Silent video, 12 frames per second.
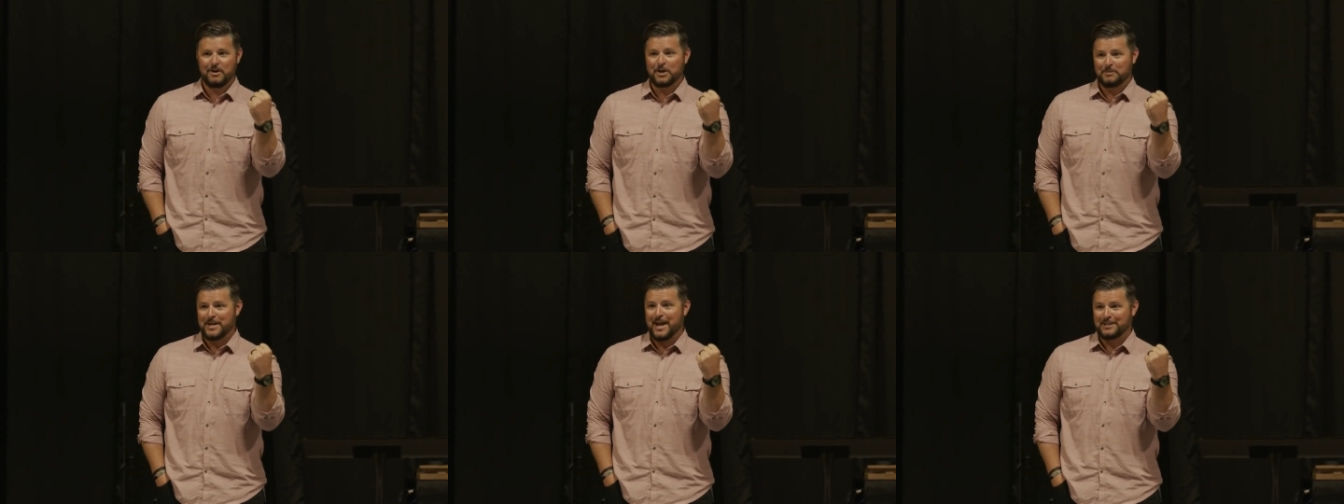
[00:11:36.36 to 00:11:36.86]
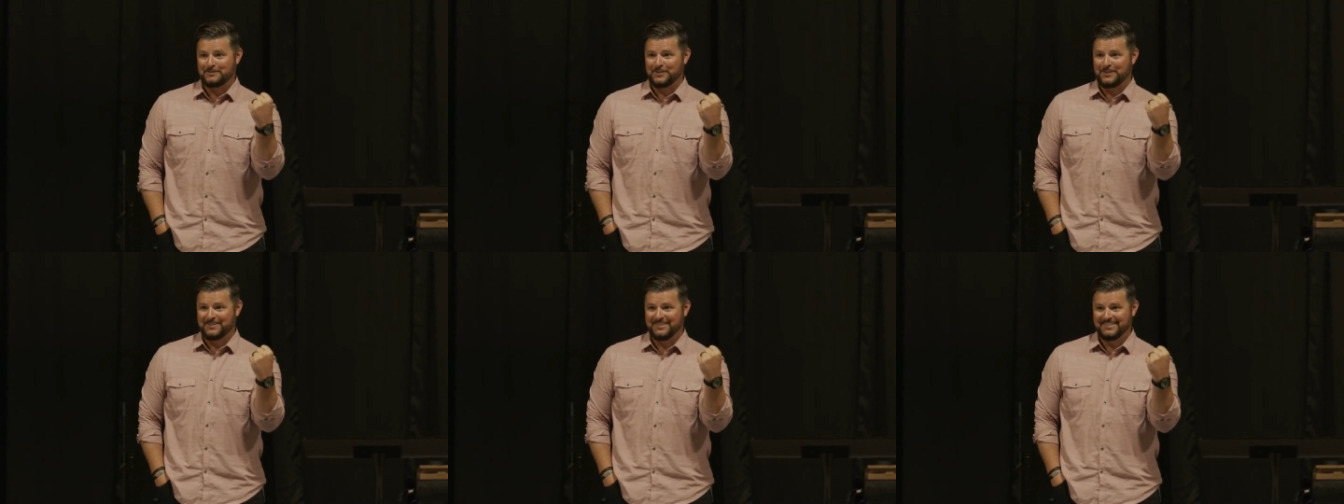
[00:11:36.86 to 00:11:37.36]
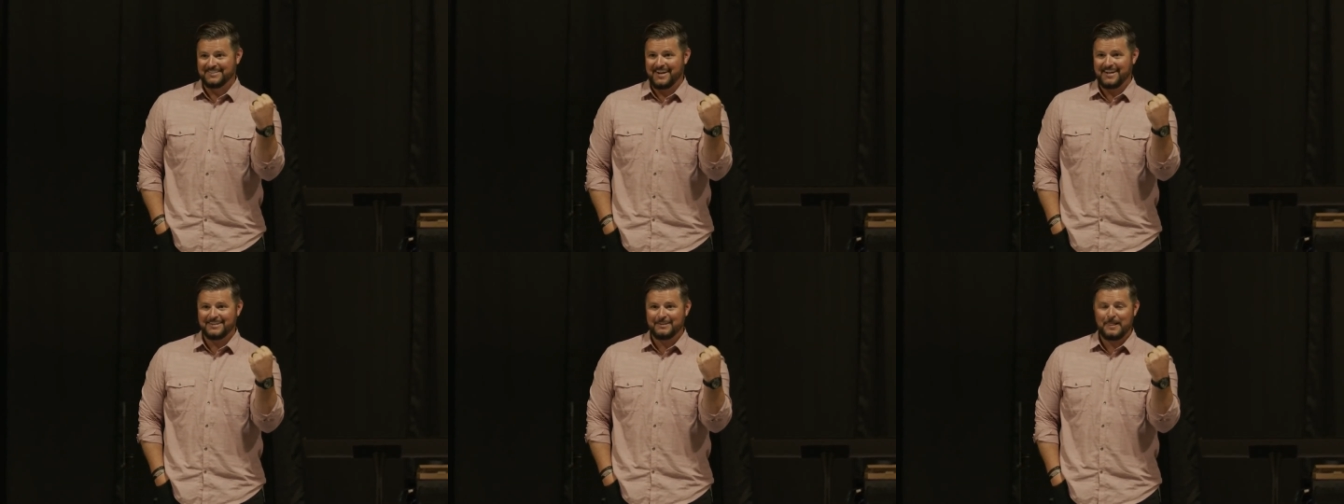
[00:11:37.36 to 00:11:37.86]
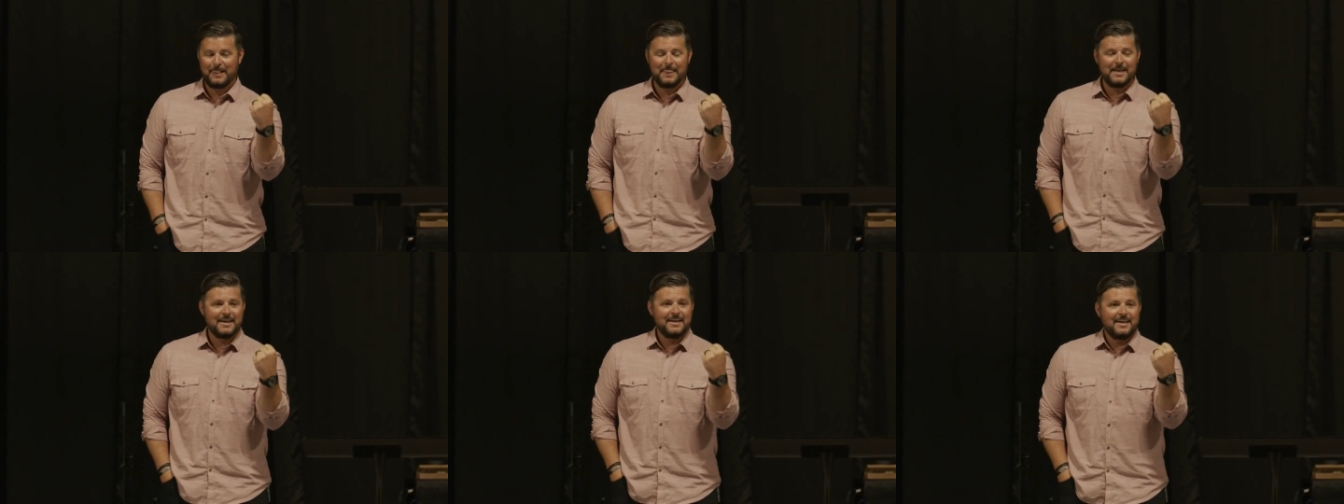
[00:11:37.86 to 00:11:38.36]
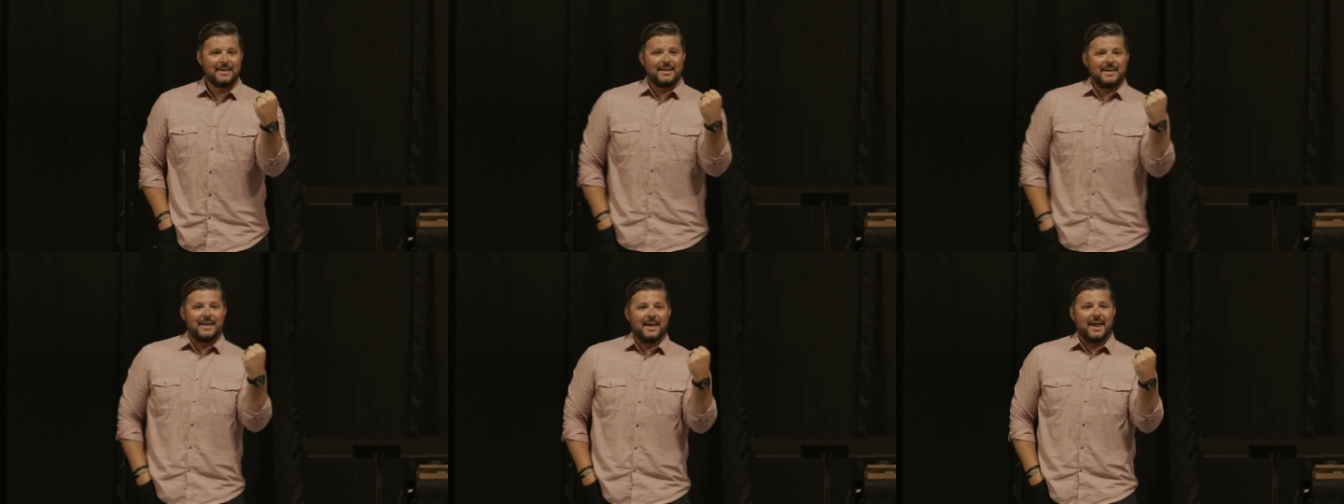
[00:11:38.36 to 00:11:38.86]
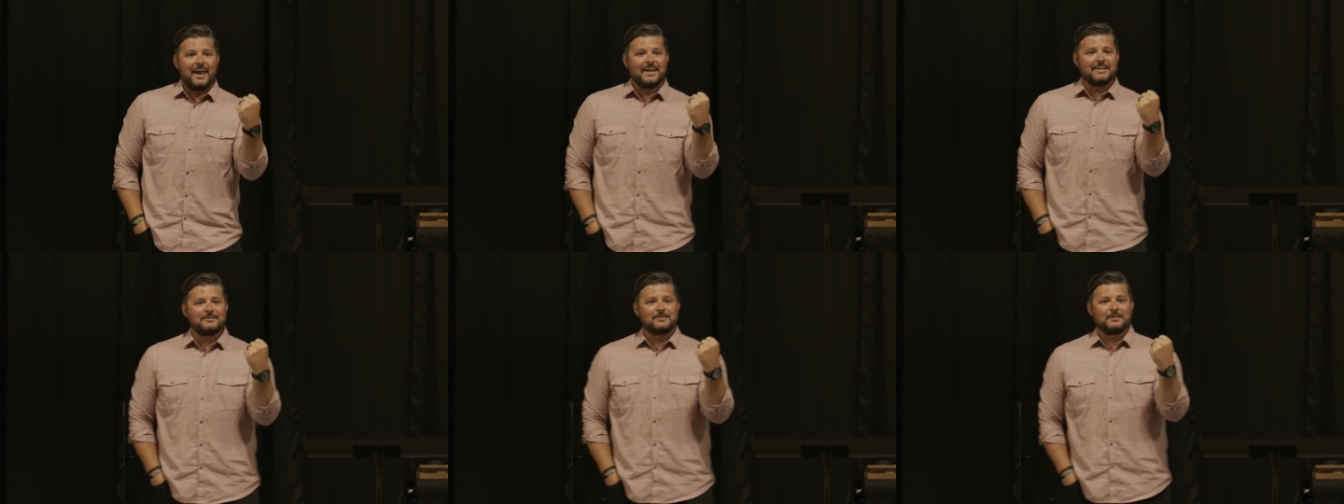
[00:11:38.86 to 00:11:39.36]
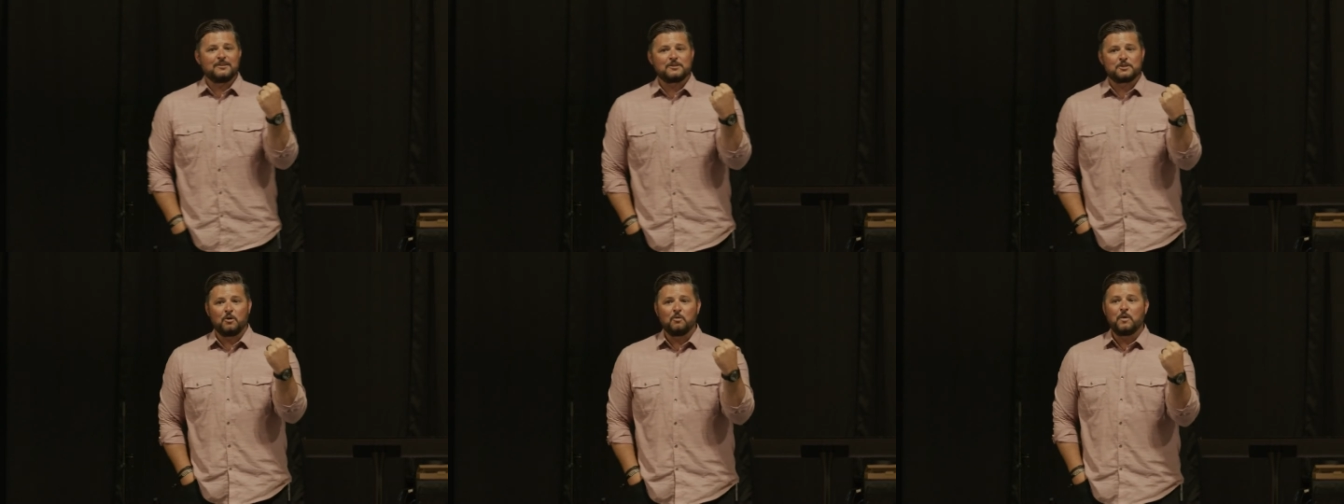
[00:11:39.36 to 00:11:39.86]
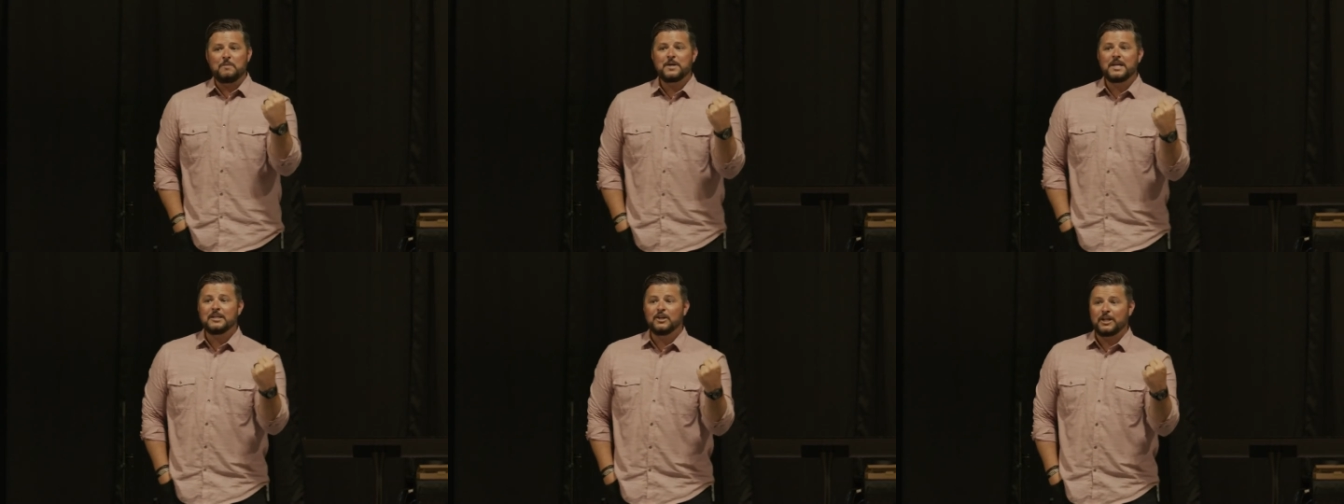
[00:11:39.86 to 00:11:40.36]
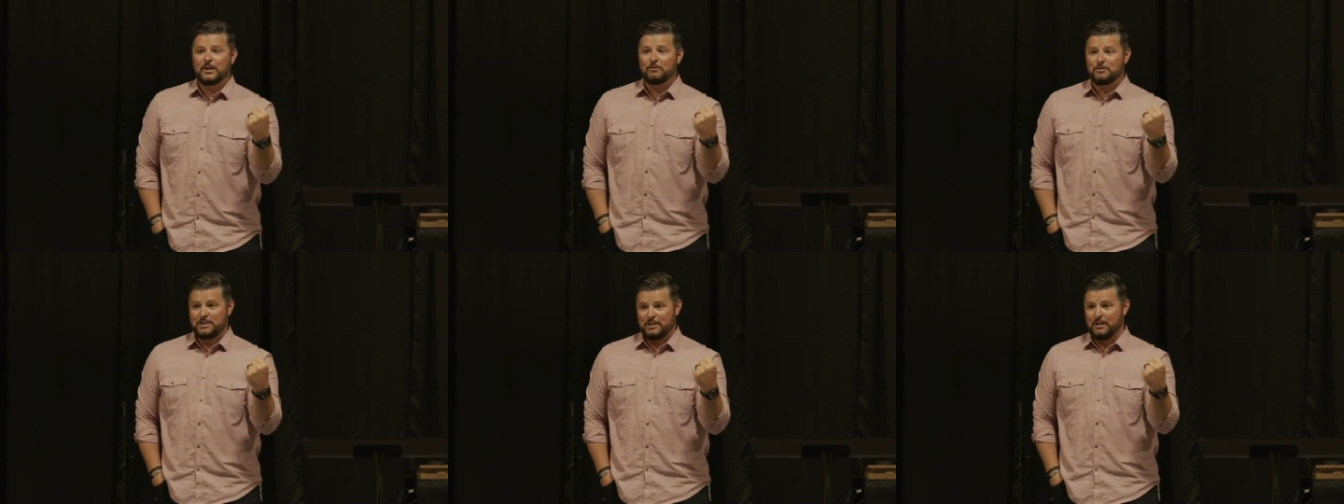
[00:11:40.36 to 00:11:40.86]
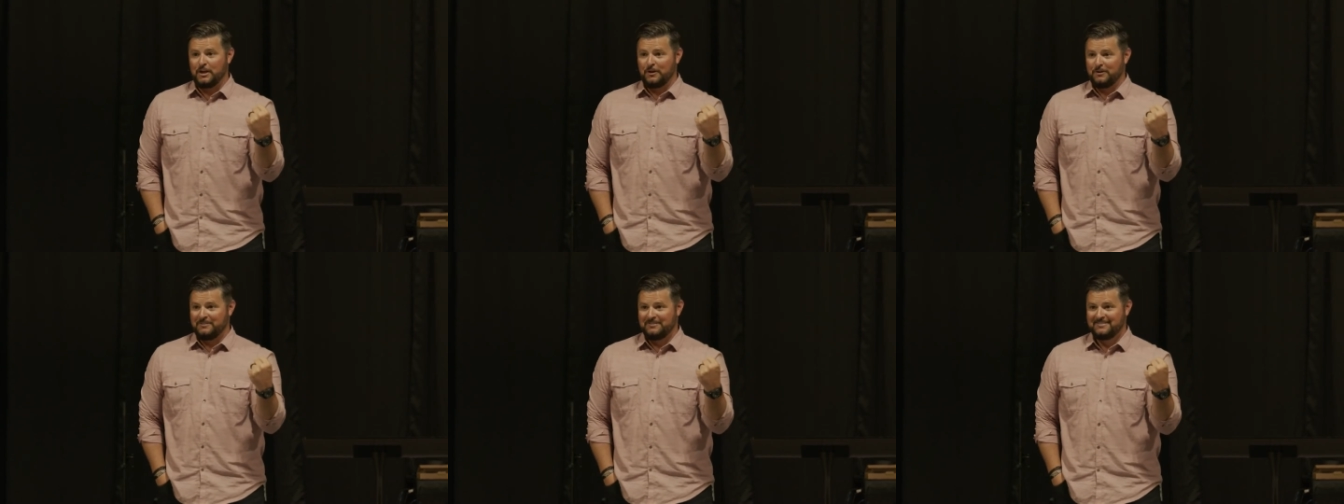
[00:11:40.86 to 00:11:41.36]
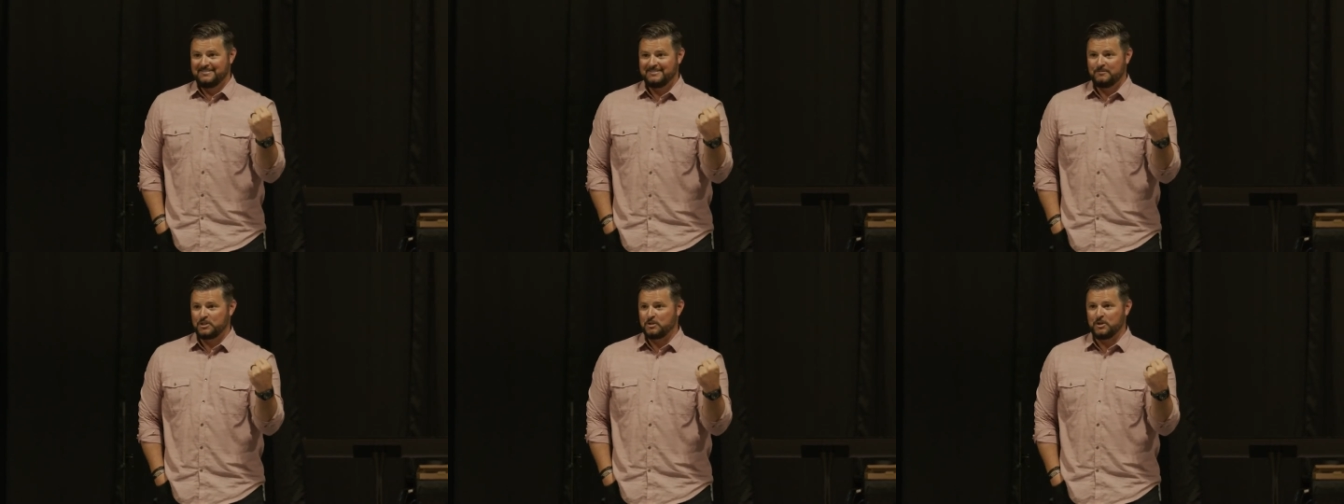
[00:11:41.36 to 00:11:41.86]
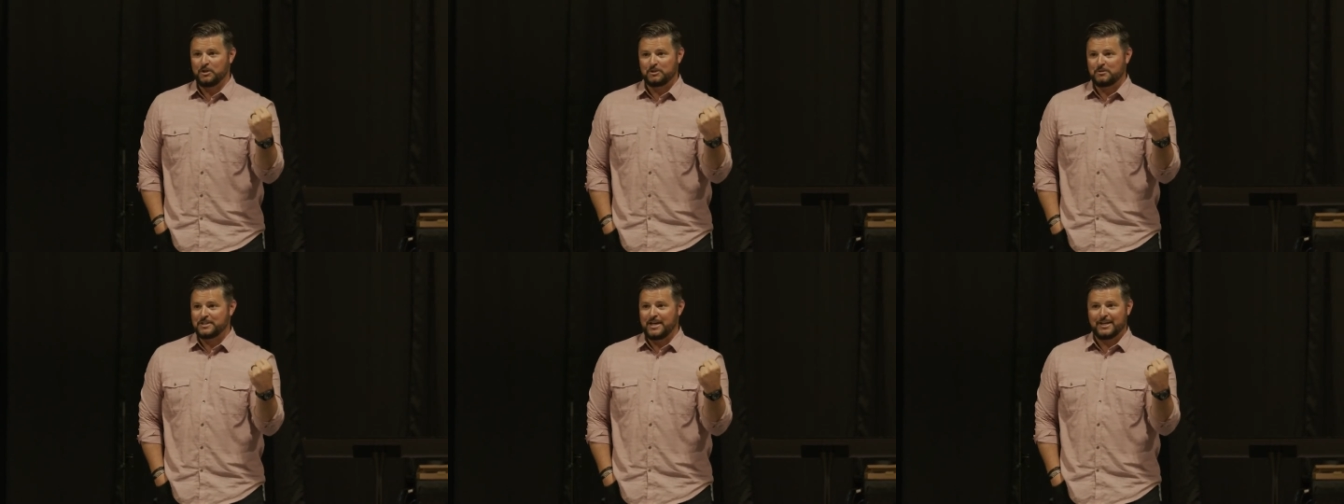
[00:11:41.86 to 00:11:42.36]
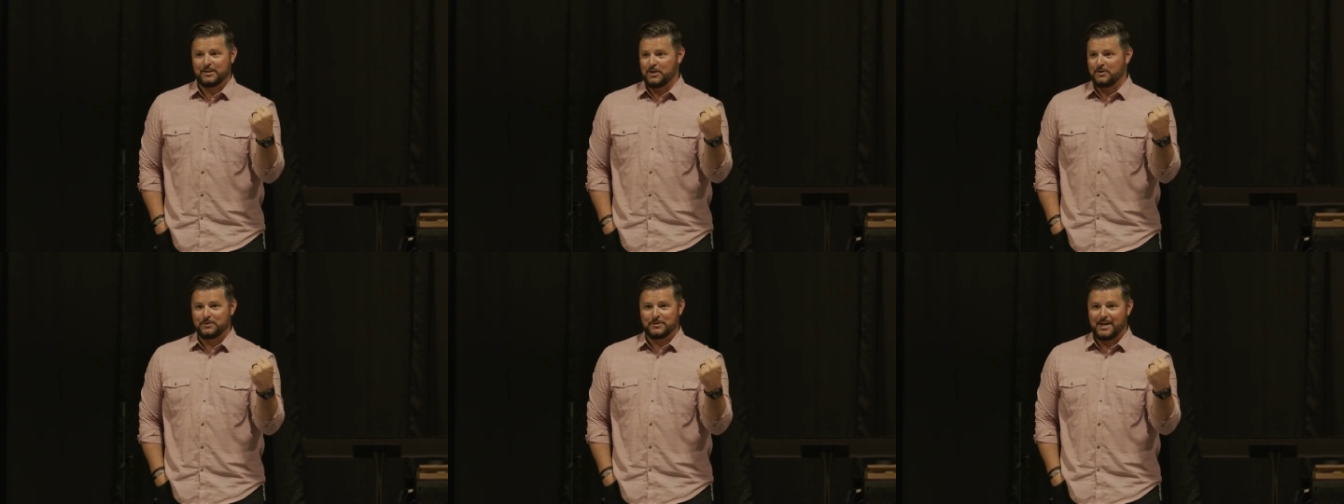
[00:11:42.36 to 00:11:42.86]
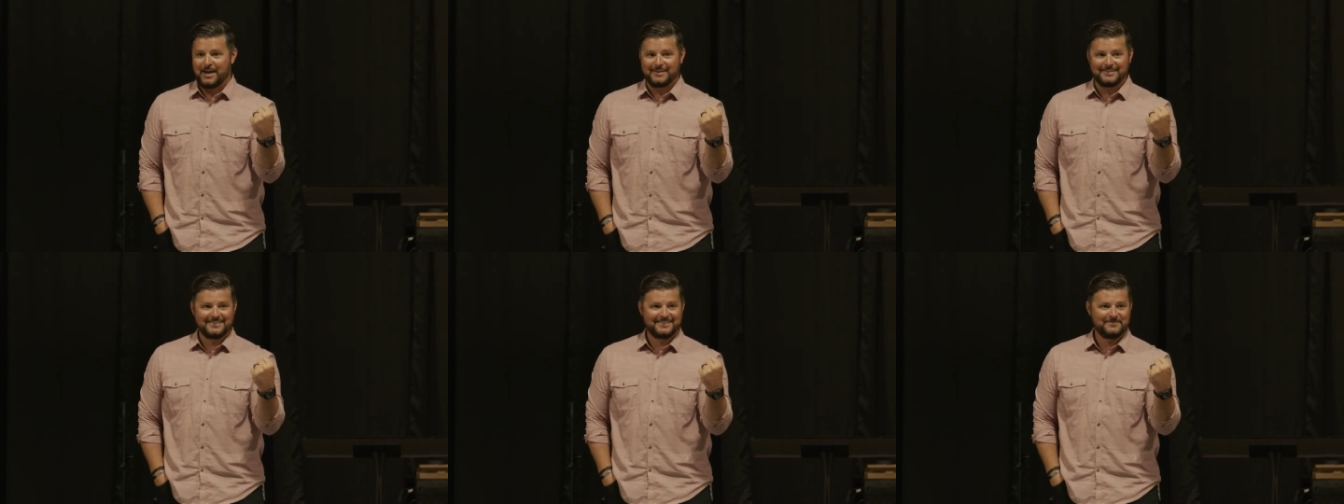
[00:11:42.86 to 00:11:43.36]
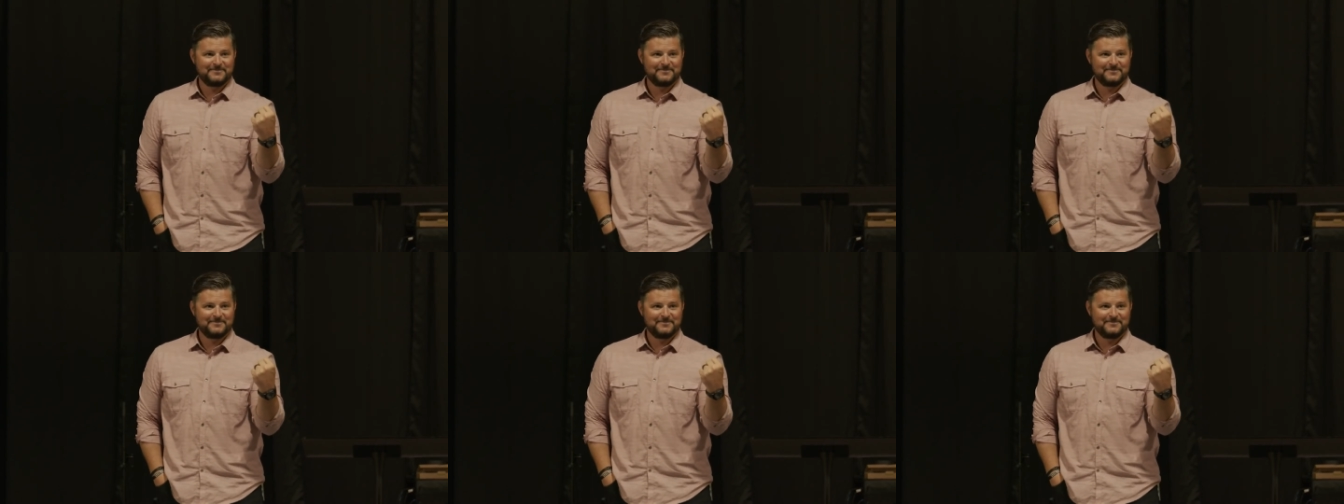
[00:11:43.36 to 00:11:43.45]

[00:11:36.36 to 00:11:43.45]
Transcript: Welcome to Nashville, right? And so we began looking on Zillow, which the realtor was like, don't do that.